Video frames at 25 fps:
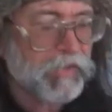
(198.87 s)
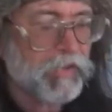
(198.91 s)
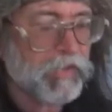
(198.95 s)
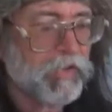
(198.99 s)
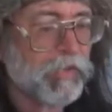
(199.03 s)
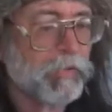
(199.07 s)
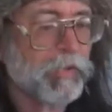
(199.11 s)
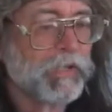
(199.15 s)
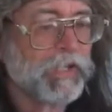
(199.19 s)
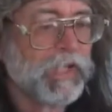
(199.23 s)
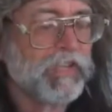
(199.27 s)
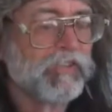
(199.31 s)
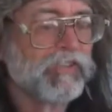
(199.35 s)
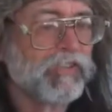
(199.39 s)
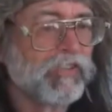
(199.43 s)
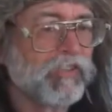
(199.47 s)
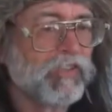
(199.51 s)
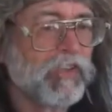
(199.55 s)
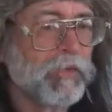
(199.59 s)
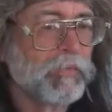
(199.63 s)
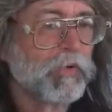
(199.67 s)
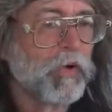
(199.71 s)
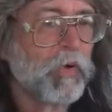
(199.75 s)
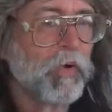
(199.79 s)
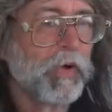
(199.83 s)
the
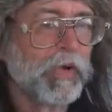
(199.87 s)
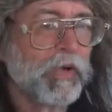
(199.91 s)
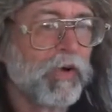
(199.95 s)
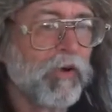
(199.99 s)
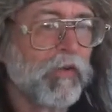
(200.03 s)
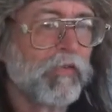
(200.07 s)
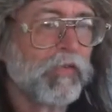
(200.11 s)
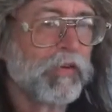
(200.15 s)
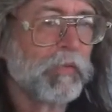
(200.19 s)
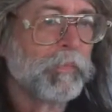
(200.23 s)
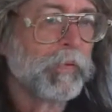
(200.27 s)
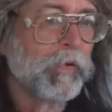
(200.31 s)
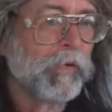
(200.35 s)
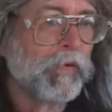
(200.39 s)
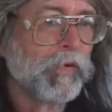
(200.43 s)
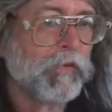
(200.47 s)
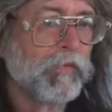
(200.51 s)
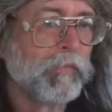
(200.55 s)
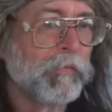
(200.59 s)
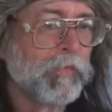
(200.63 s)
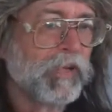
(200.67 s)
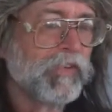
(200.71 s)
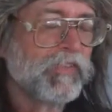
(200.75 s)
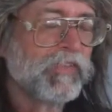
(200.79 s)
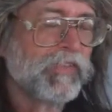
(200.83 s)
relationship going over a period
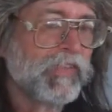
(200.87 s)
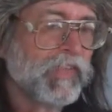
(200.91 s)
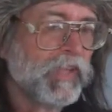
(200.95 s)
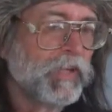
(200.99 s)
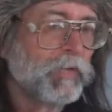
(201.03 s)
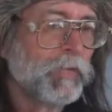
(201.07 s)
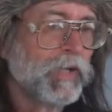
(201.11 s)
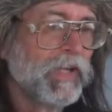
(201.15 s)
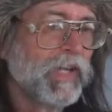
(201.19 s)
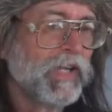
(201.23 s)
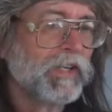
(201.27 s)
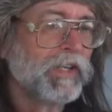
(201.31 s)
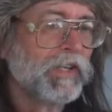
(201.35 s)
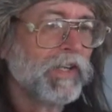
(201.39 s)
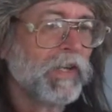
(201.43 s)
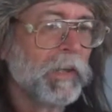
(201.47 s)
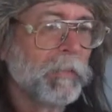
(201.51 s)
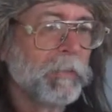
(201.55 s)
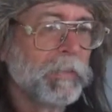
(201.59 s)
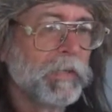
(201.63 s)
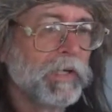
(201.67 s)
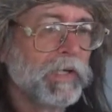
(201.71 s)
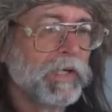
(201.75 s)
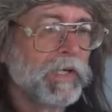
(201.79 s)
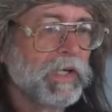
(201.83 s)
of months, and then we ended
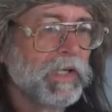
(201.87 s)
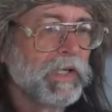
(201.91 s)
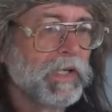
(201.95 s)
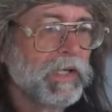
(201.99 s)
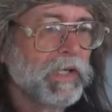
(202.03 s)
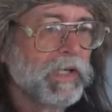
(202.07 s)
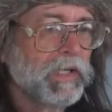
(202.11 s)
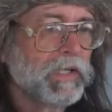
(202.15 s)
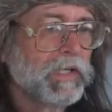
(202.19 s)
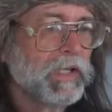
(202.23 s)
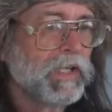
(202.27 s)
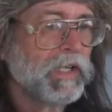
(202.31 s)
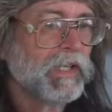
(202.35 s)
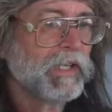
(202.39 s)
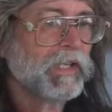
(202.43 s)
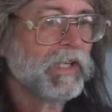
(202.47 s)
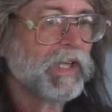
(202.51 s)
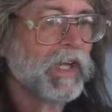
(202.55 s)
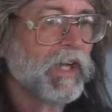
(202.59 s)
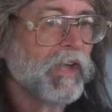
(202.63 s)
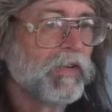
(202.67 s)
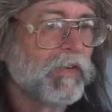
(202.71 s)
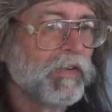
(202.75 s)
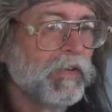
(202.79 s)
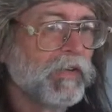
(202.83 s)
up getting
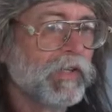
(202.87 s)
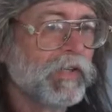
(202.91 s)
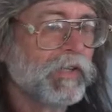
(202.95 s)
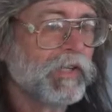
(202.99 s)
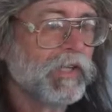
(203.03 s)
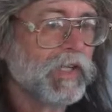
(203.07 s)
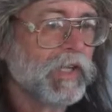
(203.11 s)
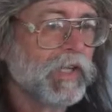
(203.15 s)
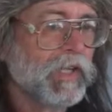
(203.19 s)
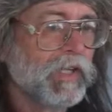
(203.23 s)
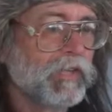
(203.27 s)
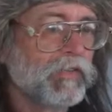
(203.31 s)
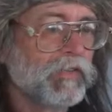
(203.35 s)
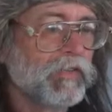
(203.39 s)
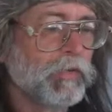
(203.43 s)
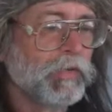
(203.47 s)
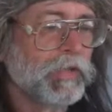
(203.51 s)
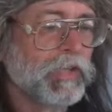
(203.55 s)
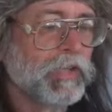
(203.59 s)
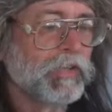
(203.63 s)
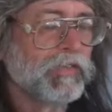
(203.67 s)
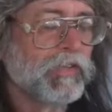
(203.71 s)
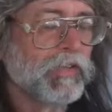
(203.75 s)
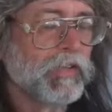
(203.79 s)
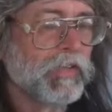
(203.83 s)
together and
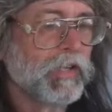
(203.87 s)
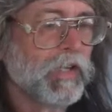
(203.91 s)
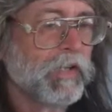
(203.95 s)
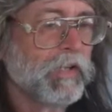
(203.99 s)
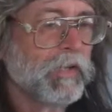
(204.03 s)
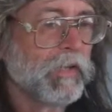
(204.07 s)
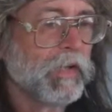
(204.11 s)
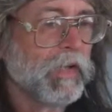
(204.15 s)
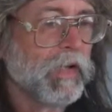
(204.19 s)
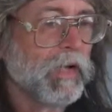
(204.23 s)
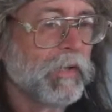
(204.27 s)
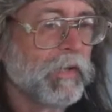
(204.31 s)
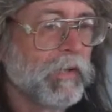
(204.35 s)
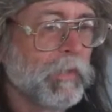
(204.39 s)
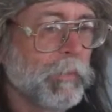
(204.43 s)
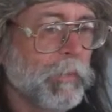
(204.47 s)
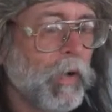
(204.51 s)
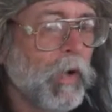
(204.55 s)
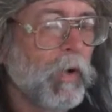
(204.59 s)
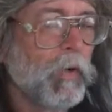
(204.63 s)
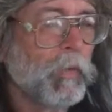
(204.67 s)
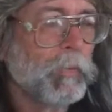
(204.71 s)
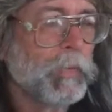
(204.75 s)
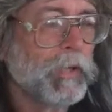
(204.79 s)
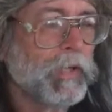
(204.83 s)
doing a deal on the
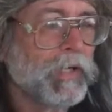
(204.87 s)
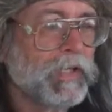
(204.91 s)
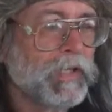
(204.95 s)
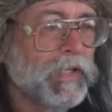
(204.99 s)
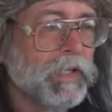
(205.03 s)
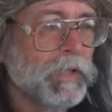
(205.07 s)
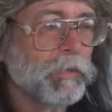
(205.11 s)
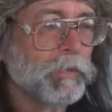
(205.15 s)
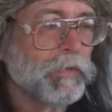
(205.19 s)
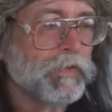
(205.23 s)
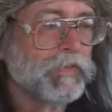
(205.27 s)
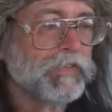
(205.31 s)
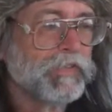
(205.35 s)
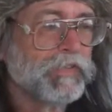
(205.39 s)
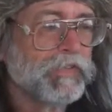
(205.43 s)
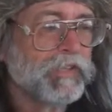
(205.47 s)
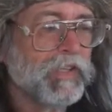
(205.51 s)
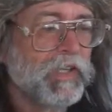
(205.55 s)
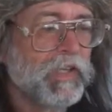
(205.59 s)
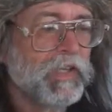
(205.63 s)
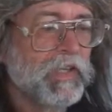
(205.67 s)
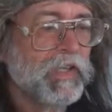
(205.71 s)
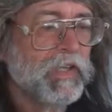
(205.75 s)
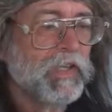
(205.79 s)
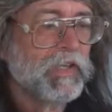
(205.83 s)
boat. But it
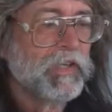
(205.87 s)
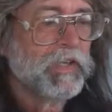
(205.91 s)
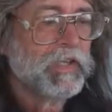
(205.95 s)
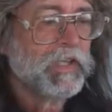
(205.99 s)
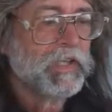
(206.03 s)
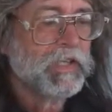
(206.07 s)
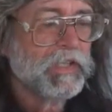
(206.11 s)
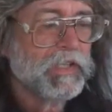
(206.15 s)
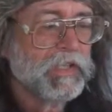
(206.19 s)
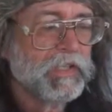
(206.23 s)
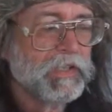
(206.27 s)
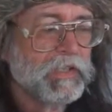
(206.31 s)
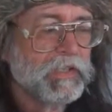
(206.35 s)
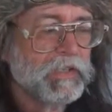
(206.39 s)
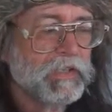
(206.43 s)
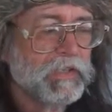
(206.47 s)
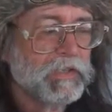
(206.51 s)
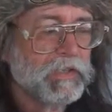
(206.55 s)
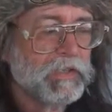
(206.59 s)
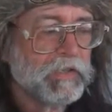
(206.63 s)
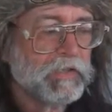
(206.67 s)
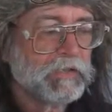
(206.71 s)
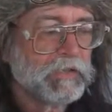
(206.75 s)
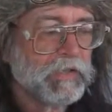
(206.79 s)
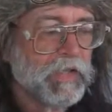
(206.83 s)
was the
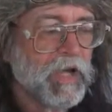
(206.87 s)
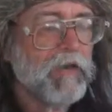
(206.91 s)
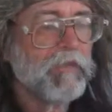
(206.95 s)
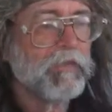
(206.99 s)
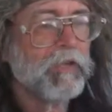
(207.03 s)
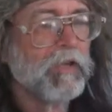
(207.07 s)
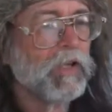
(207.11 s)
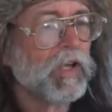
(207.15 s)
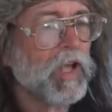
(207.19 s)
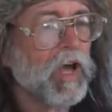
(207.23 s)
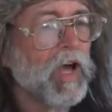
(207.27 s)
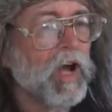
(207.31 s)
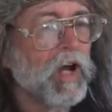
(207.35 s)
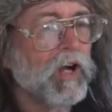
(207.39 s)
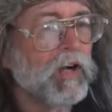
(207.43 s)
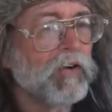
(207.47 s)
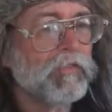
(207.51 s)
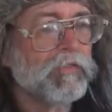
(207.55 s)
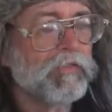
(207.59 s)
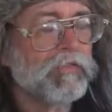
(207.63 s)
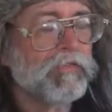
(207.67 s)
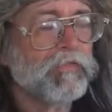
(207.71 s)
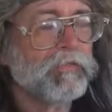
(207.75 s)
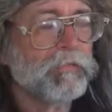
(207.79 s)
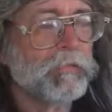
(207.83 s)
level
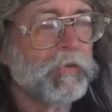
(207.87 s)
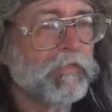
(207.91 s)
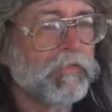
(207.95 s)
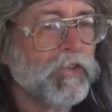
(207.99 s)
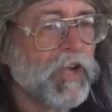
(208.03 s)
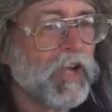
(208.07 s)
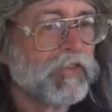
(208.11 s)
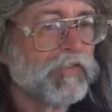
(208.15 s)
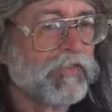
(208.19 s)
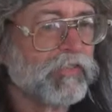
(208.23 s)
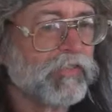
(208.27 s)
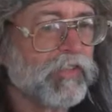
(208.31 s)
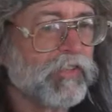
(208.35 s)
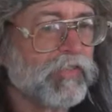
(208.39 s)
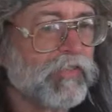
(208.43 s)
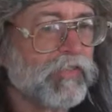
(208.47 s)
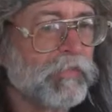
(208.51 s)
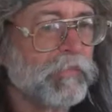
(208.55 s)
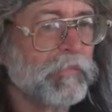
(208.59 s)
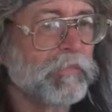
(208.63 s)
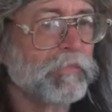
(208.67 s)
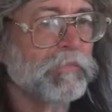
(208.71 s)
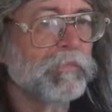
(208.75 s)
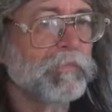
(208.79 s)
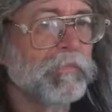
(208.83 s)
of
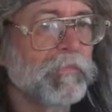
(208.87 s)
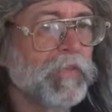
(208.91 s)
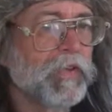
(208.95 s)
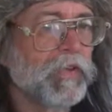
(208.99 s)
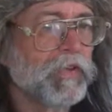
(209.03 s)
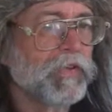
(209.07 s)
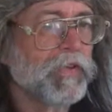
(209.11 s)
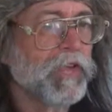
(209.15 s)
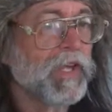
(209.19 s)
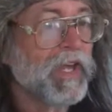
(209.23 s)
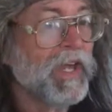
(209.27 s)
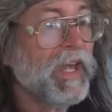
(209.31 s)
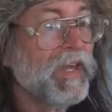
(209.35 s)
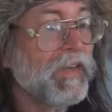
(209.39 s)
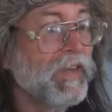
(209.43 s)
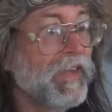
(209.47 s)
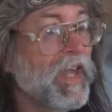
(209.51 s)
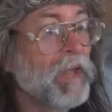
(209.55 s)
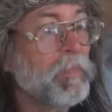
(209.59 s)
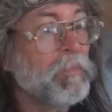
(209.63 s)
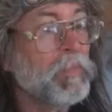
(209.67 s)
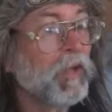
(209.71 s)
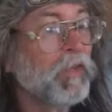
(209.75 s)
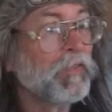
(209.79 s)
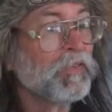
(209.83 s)
professionalism that
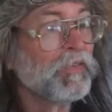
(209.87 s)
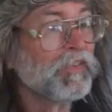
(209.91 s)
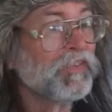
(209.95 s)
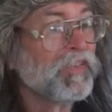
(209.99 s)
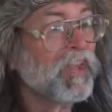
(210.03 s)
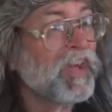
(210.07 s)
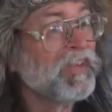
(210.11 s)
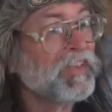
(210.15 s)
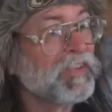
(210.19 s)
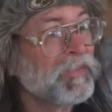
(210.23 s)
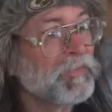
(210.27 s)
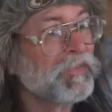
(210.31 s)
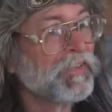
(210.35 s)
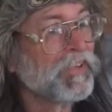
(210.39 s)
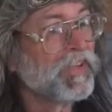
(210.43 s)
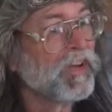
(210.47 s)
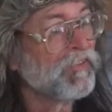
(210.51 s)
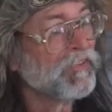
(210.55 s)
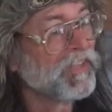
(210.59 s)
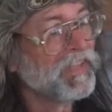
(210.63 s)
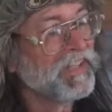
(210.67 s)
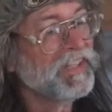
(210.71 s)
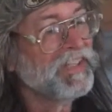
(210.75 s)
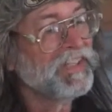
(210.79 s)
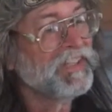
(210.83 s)
they built the site
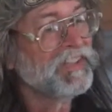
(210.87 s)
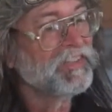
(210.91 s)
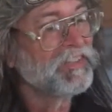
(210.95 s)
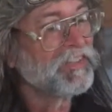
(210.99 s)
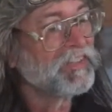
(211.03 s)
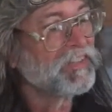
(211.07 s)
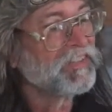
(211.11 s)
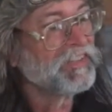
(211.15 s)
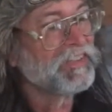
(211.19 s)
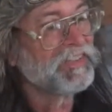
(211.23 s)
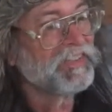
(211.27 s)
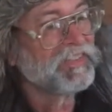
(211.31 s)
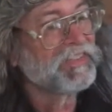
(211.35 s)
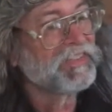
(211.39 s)
themselves. They didn't just